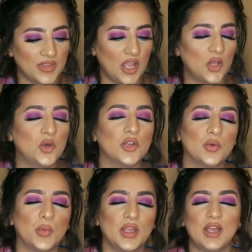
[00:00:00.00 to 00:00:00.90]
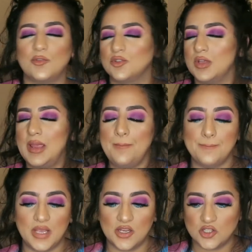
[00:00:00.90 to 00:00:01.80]
I couldn't wait I was
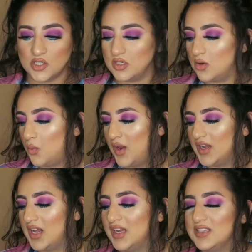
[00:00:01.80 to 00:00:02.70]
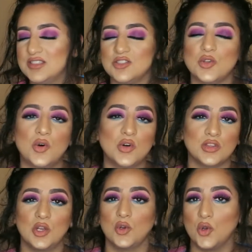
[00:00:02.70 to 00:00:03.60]
impatient when I saw
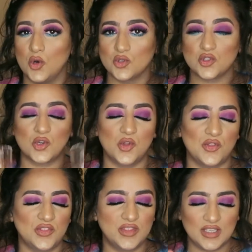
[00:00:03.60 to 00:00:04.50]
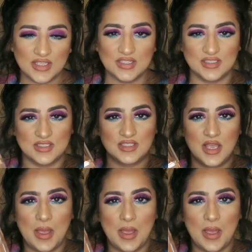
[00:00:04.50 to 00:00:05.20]
the launch on these